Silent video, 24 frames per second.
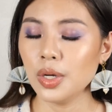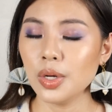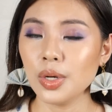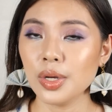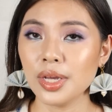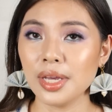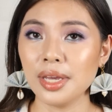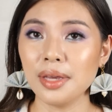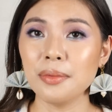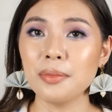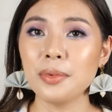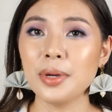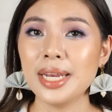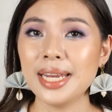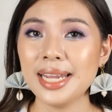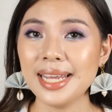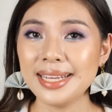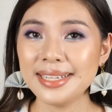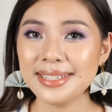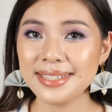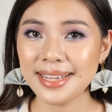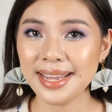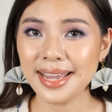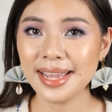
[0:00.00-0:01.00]
Okay, when
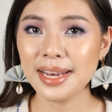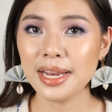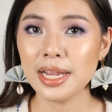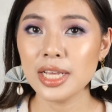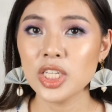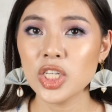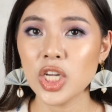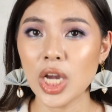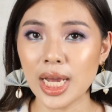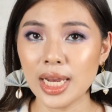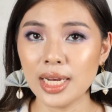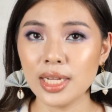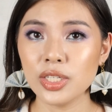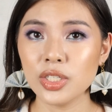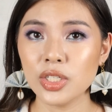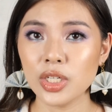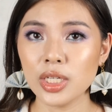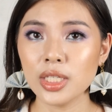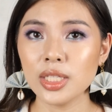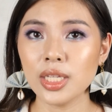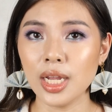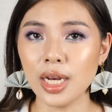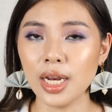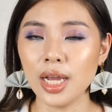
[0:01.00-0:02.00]
I say na
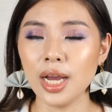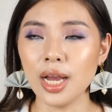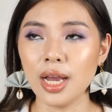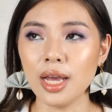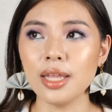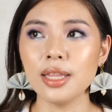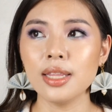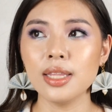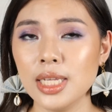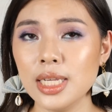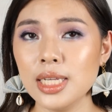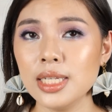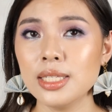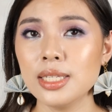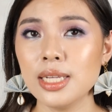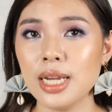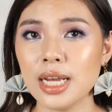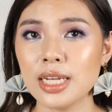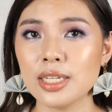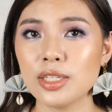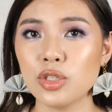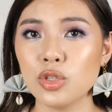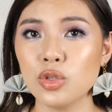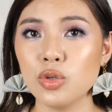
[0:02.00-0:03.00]
challenging talaga, these
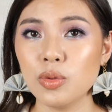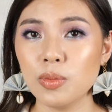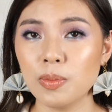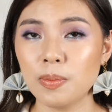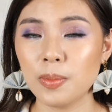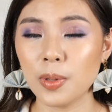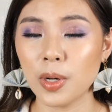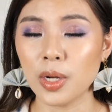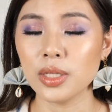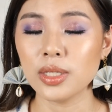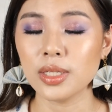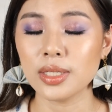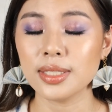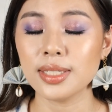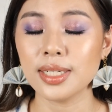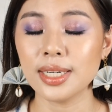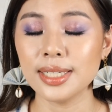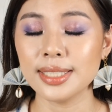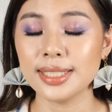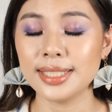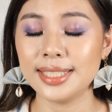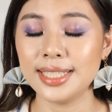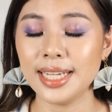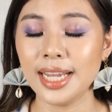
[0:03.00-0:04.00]
last two products
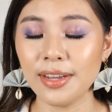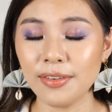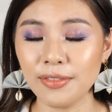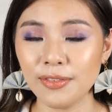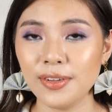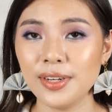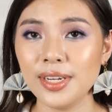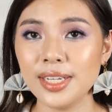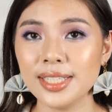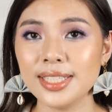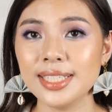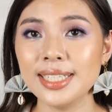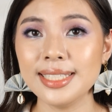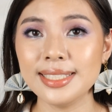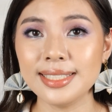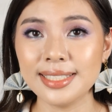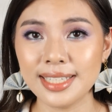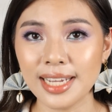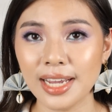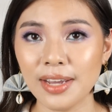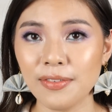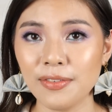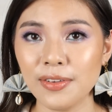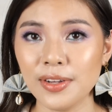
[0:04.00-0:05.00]
are definitely,
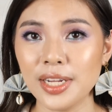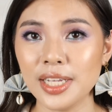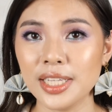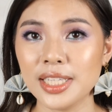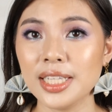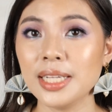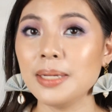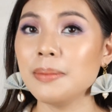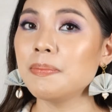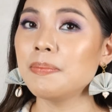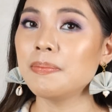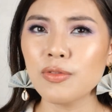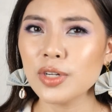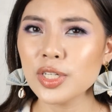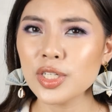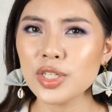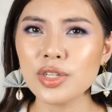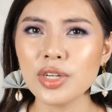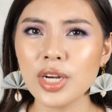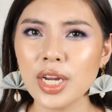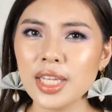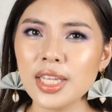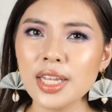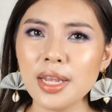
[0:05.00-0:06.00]
definitely
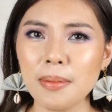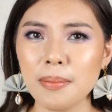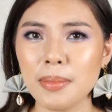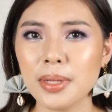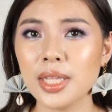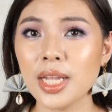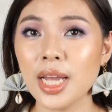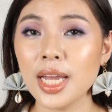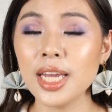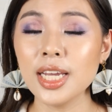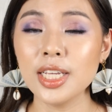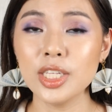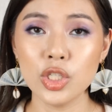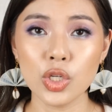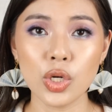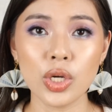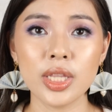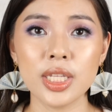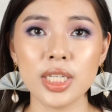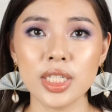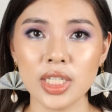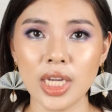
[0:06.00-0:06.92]
frustrating, but I enjoy the